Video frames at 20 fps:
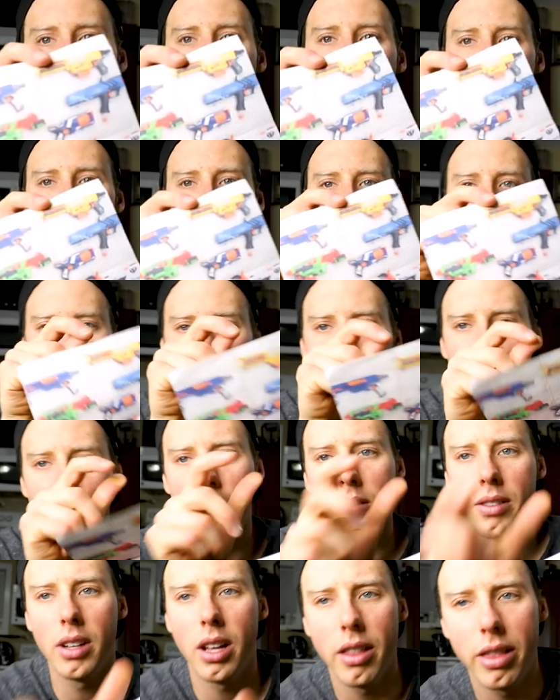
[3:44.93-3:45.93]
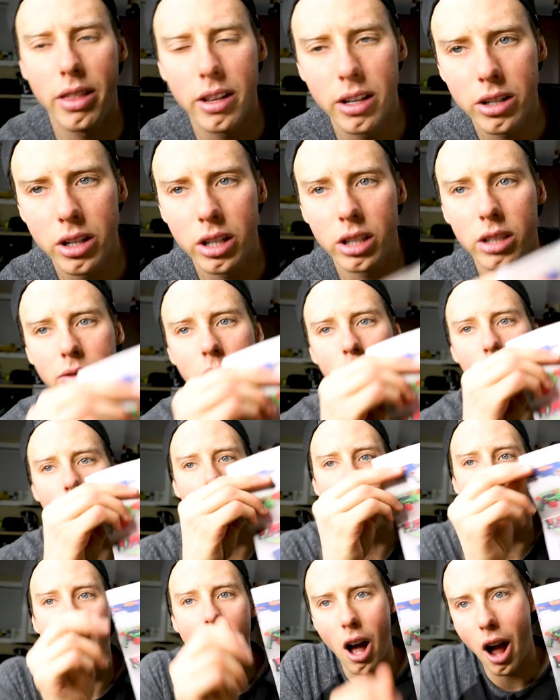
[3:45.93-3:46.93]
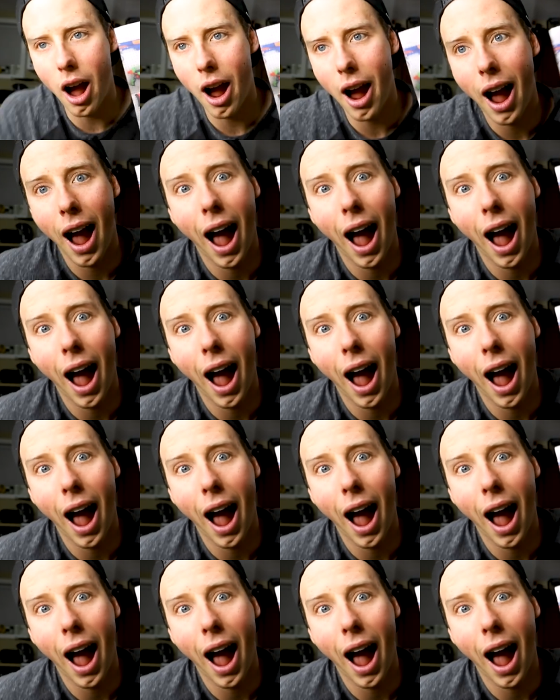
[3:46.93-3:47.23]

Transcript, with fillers: picture of the Nerf wall.